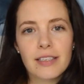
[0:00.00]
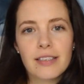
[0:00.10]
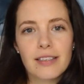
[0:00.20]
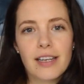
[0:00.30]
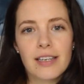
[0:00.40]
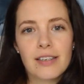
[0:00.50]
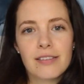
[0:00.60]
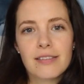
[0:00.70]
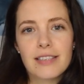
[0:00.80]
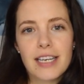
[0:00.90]

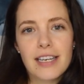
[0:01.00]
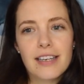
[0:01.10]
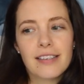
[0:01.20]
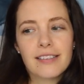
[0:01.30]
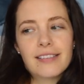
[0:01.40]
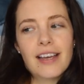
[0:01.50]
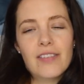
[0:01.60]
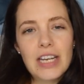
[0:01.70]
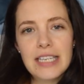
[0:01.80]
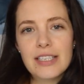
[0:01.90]
and they
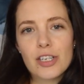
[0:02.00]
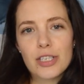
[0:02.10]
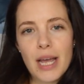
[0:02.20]
have an easier